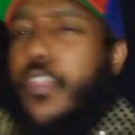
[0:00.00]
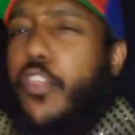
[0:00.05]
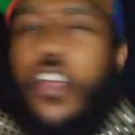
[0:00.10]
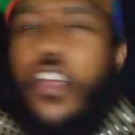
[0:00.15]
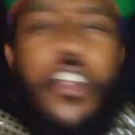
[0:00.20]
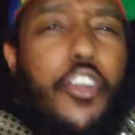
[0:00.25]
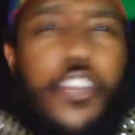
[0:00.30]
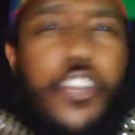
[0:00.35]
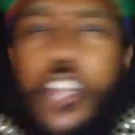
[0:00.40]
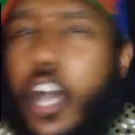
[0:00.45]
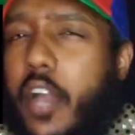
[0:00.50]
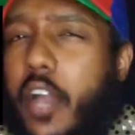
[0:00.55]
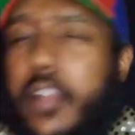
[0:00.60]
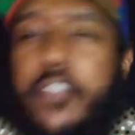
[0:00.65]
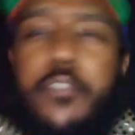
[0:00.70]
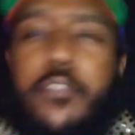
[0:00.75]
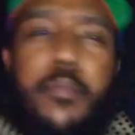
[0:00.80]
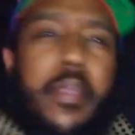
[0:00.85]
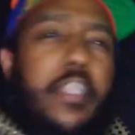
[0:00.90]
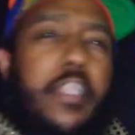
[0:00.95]
there are not
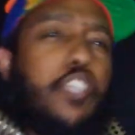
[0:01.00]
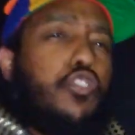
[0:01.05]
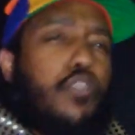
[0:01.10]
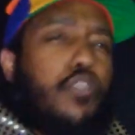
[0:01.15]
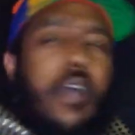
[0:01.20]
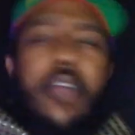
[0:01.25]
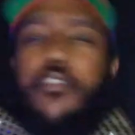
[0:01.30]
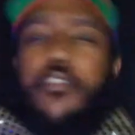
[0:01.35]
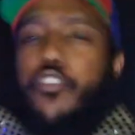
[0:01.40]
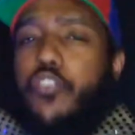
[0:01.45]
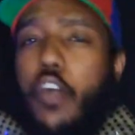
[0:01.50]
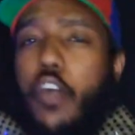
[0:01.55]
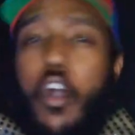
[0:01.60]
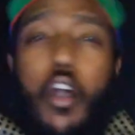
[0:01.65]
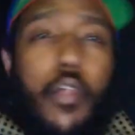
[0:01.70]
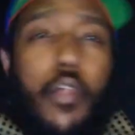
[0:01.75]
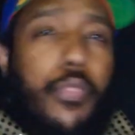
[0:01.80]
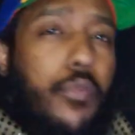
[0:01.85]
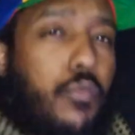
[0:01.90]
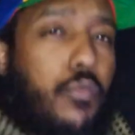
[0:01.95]
as many drivers
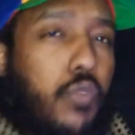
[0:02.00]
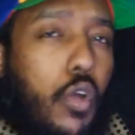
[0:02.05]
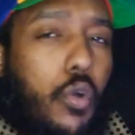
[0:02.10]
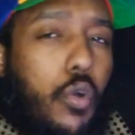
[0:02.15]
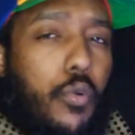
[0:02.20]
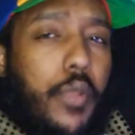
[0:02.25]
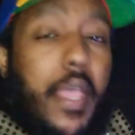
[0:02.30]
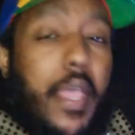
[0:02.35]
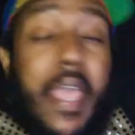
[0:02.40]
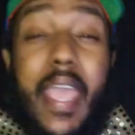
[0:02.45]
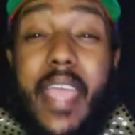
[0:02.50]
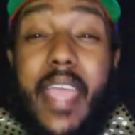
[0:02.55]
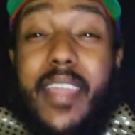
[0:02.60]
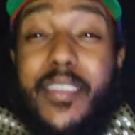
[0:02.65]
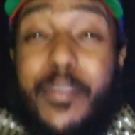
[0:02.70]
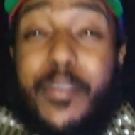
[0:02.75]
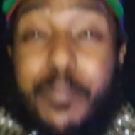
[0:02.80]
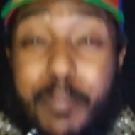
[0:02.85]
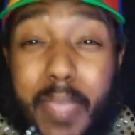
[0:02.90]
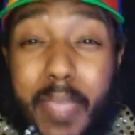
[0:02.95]
on the road
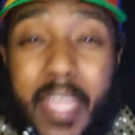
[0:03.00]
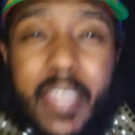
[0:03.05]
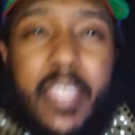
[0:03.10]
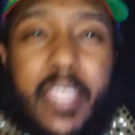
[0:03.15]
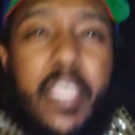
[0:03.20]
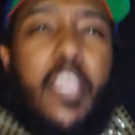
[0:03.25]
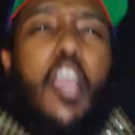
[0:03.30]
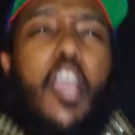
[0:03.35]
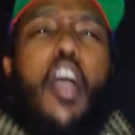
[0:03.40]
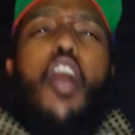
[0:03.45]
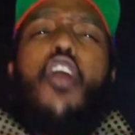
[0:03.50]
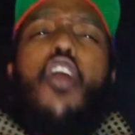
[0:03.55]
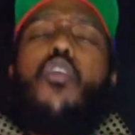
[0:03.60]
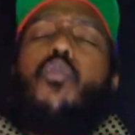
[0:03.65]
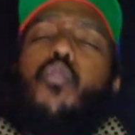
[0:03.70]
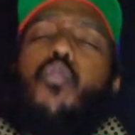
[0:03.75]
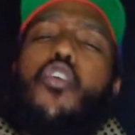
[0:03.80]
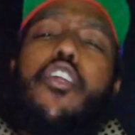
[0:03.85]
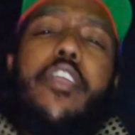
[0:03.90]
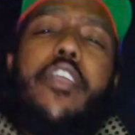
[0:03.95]
and many are
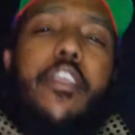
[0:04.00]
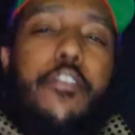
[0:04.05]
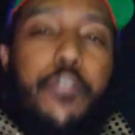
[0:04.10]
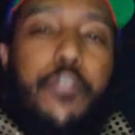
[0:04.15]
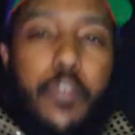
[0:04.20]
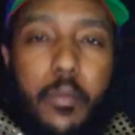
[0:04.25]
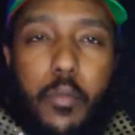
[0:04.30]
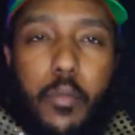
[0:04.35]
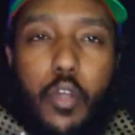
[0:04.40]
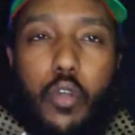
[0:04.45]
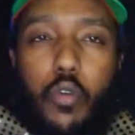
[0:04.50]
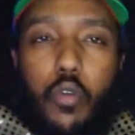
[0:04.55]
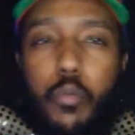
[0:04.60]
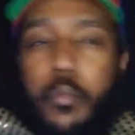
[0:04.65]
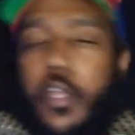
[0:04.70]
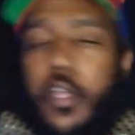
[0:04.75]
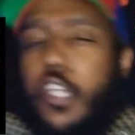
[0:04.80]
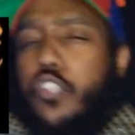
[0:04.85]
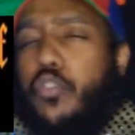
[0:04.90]
working from home.